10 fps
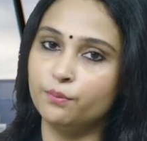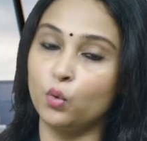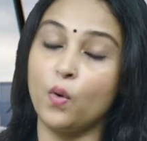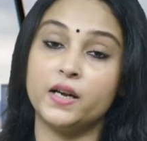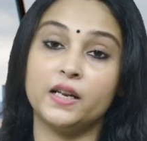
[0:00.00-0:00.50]

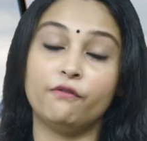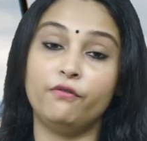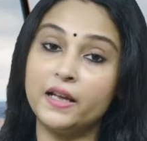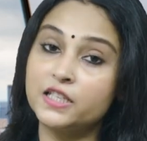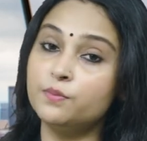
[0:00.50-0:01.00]
providing a
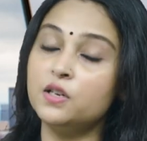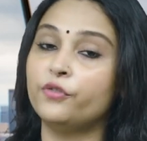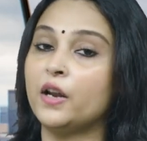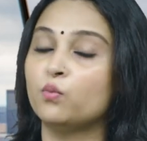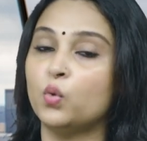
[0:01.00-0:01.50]
flexible
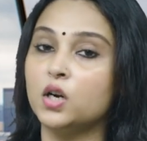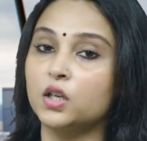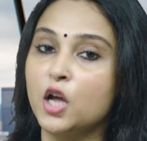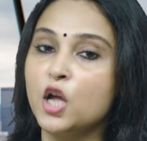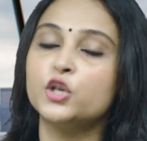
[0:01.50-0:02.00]
framework
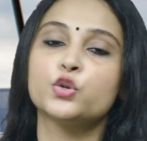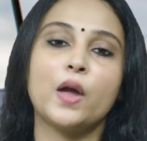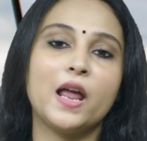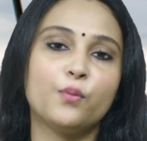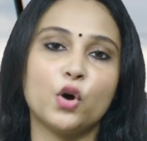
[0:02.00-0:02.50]
to
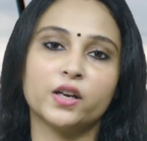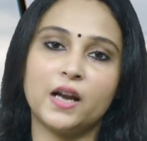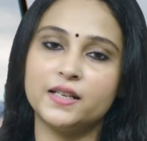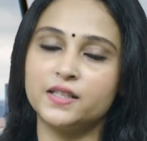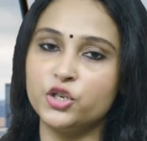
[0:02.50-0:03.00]
help
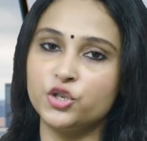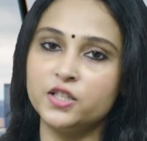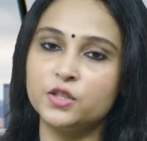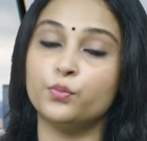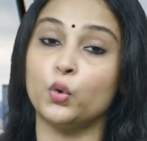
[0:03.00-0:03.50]

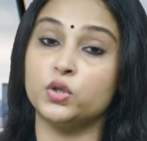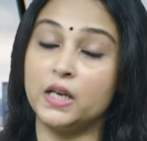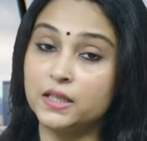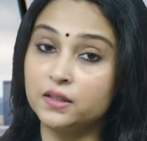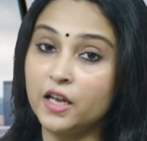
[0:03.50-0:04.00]
organizations
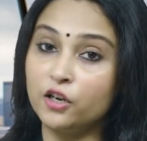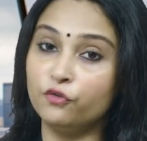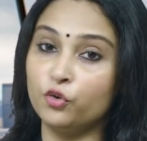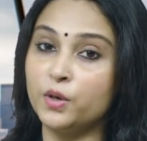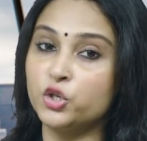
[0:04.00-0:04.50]
protect their
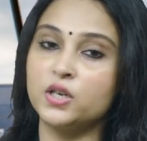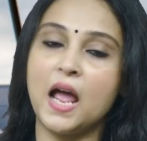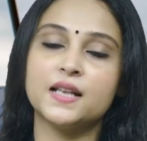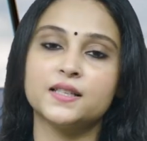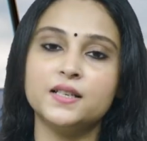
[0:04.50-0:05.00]
information
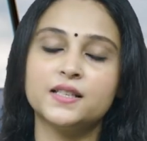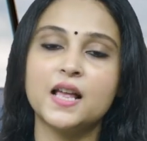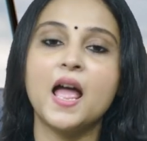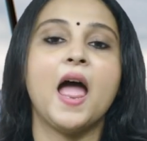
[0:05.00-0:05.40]
assets